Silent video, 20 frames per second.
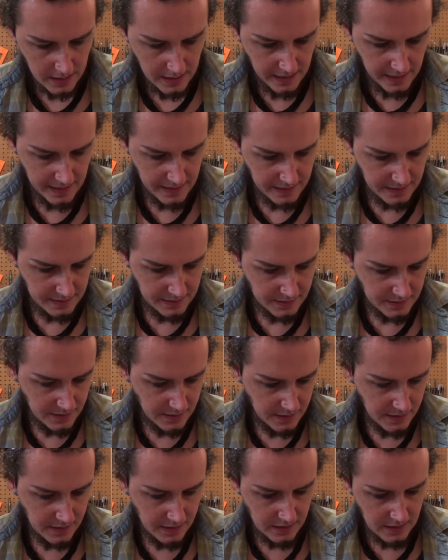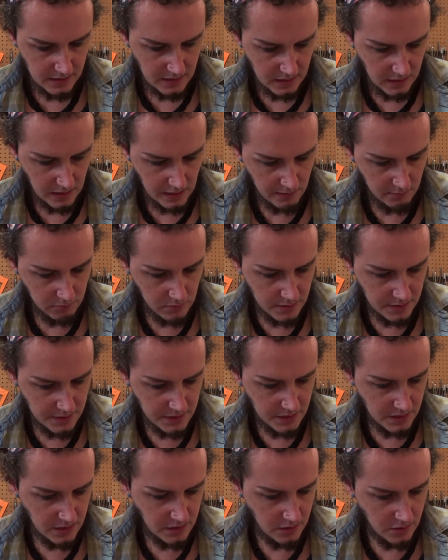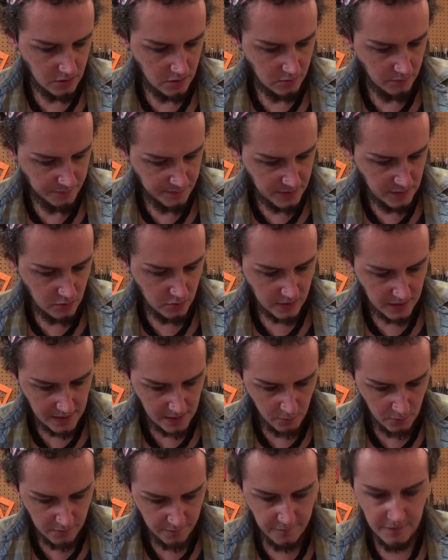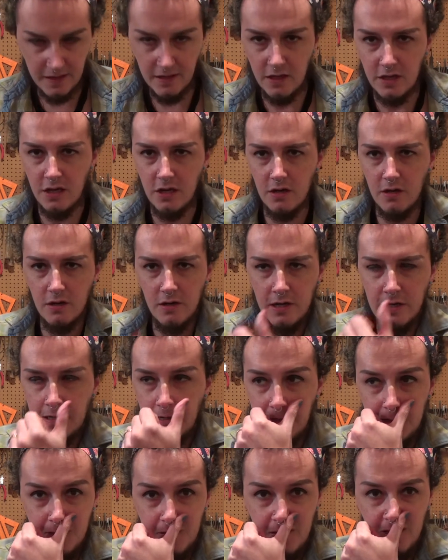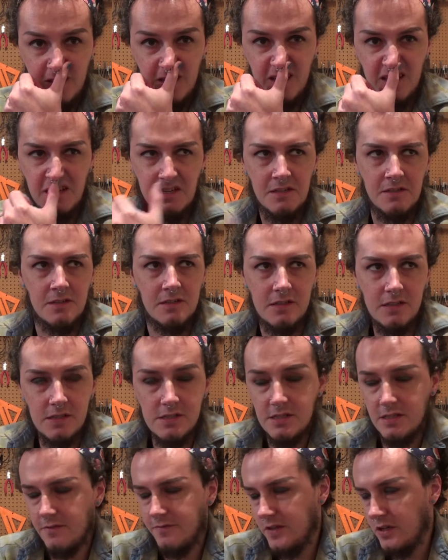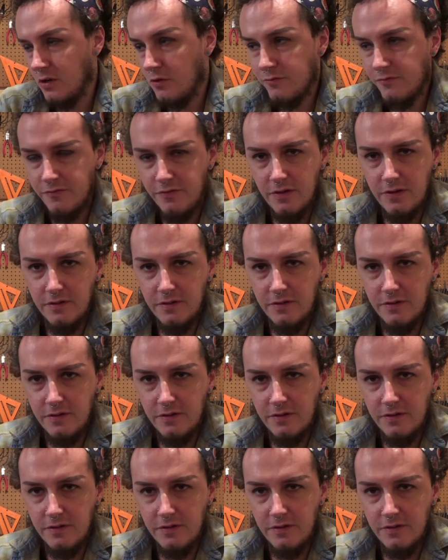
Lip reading: and I want to, you know, be okay with failure, and because if you don't